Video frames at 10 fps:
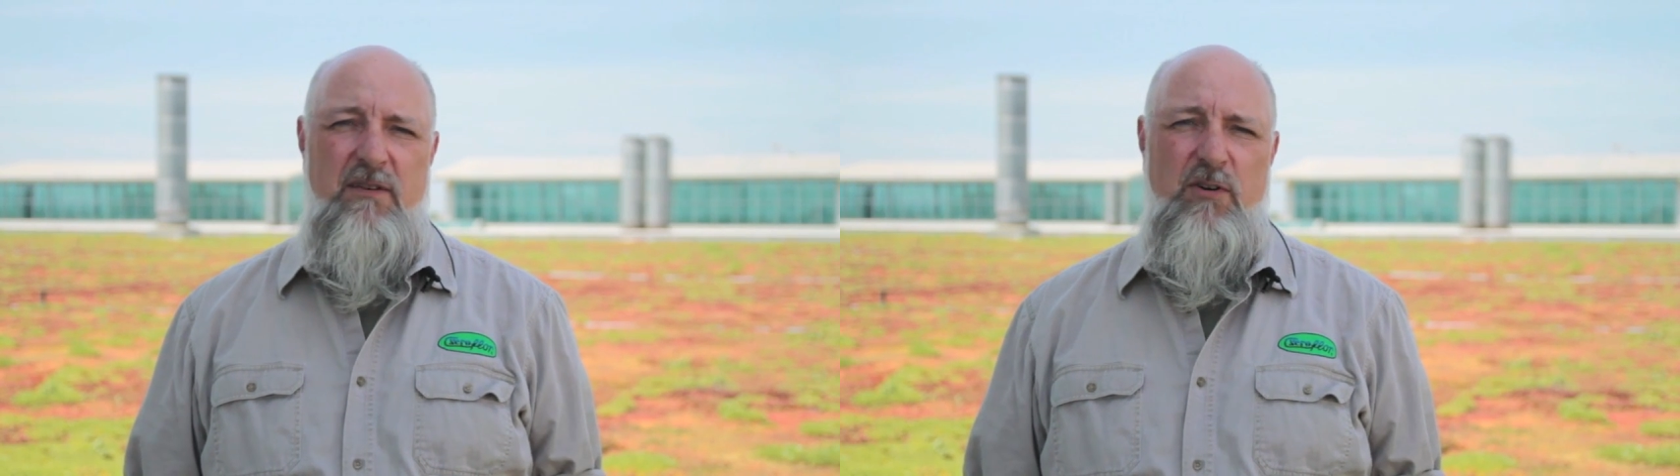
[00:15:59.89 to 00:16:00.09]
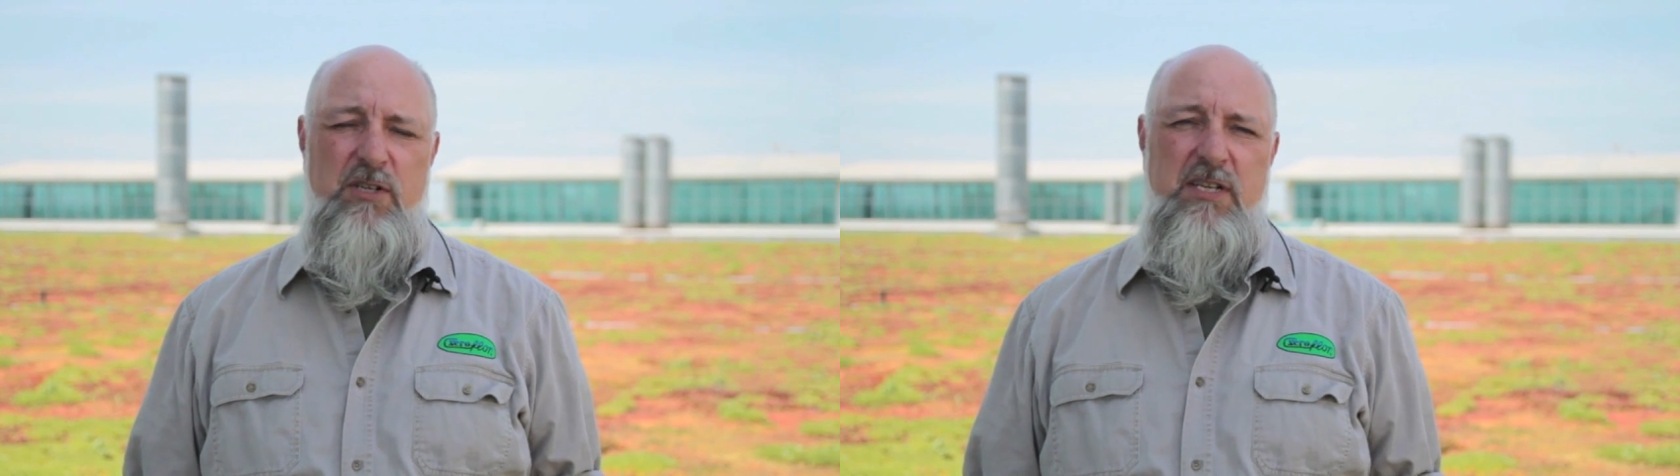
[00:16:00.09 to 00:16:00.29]

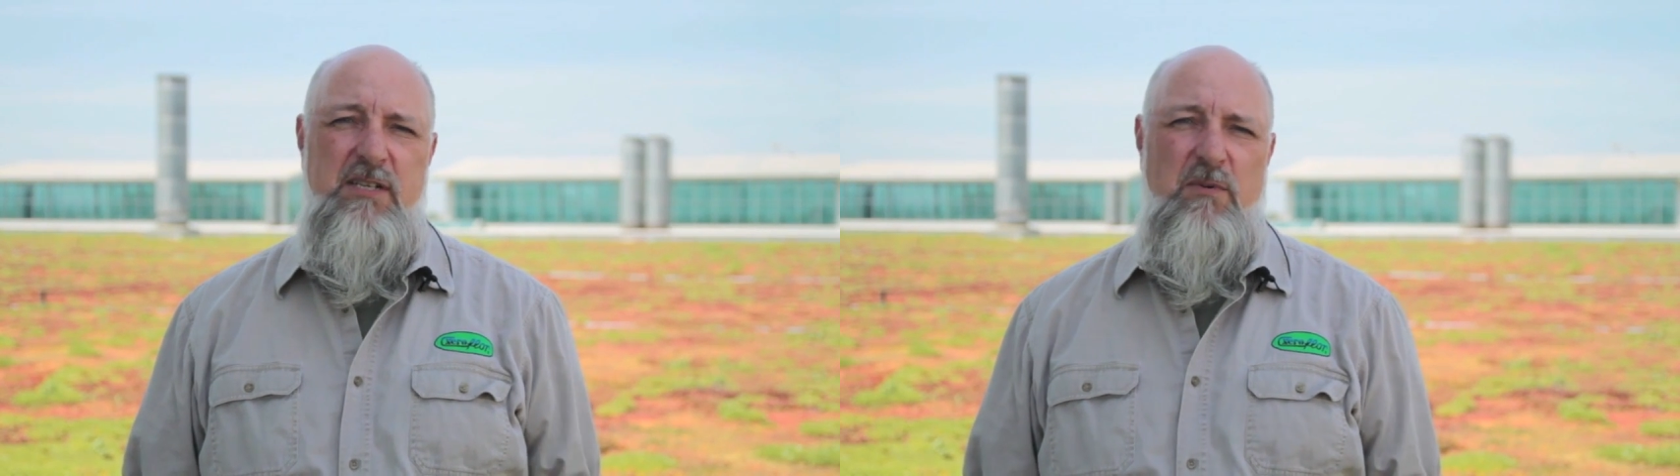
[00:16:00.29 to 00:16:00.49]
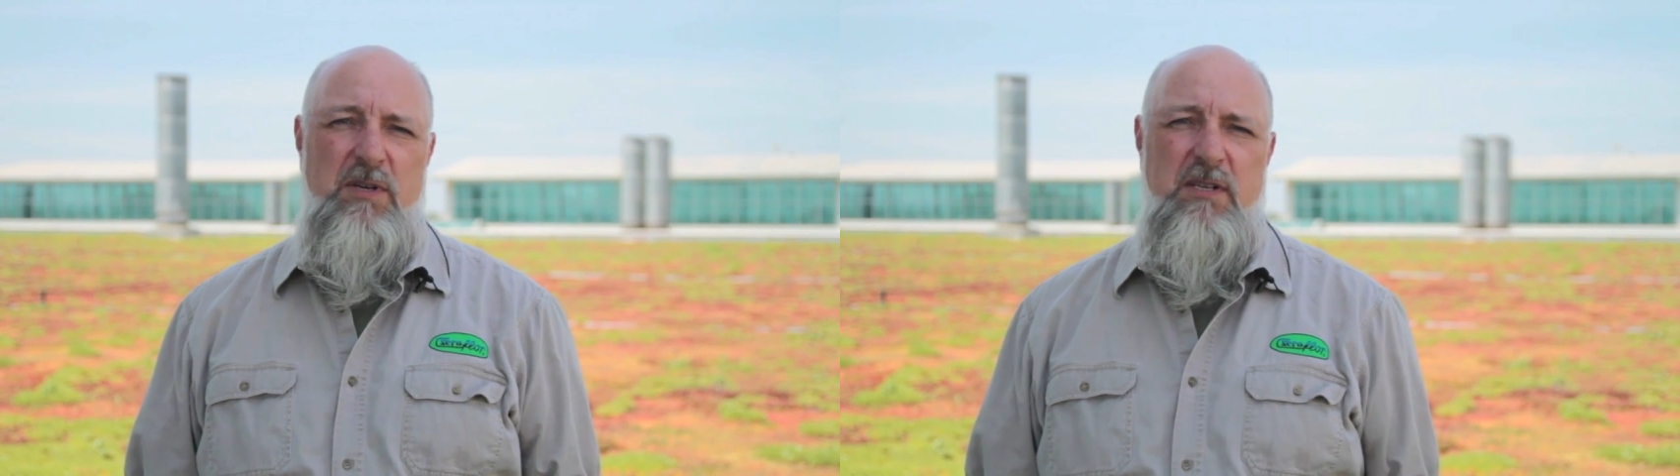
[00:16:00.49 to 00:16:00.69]
Flor
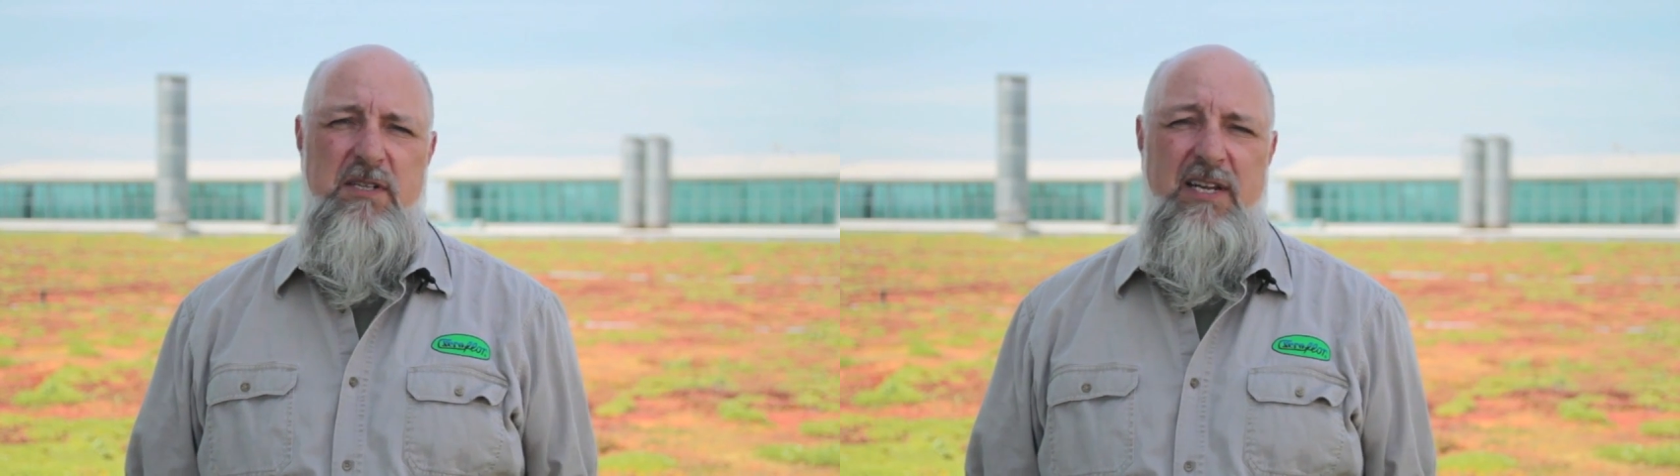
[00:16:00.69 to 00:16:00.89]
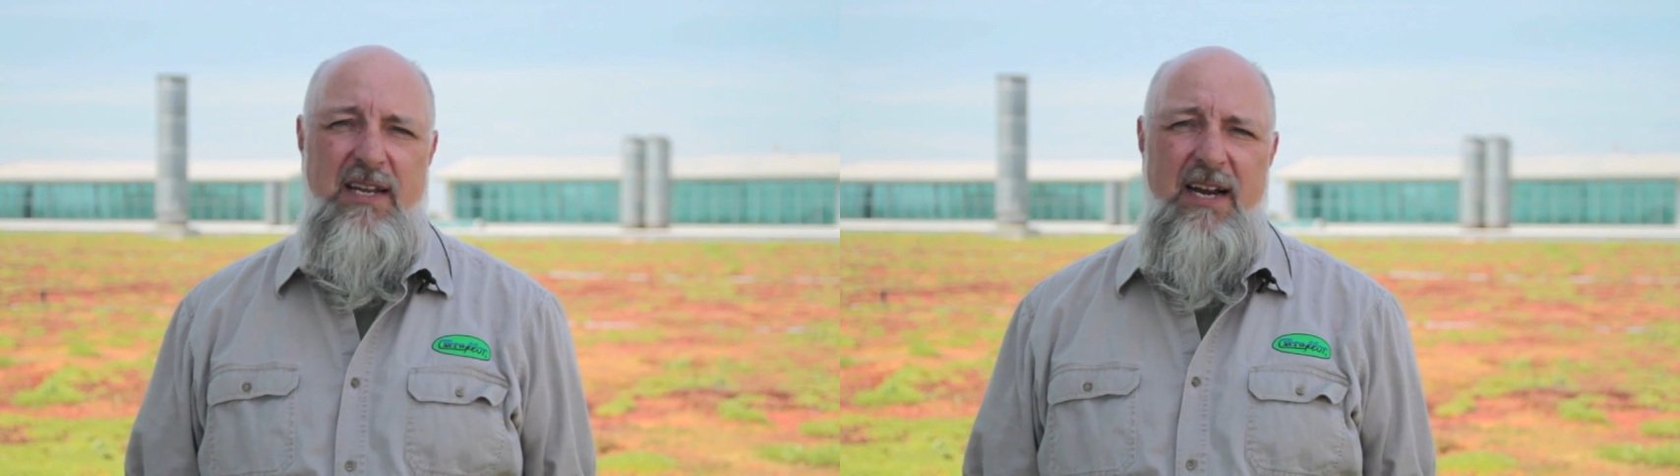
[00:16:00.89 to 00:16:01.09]
system was
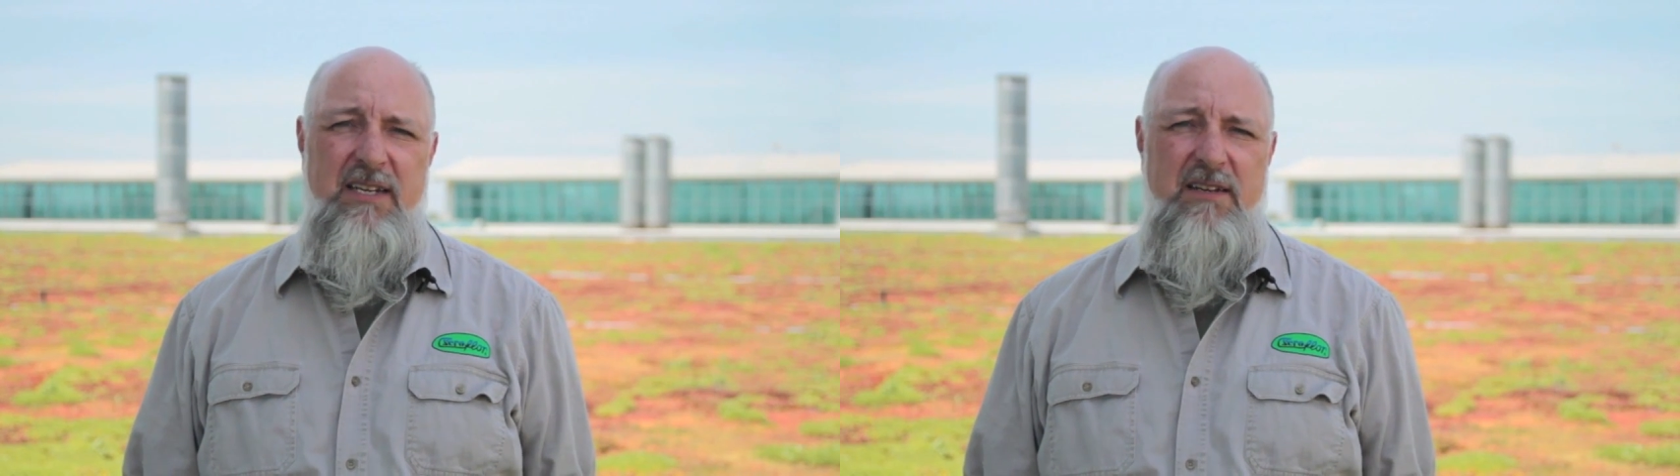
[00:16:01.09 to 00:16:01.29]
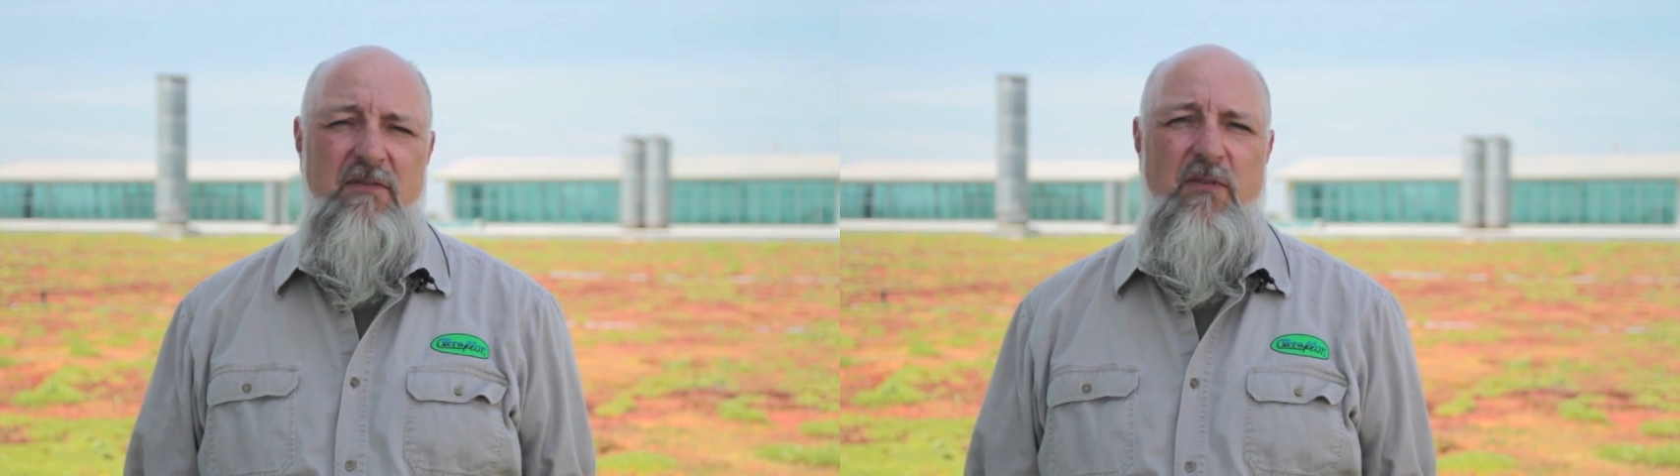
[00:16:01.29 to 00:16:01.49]
selected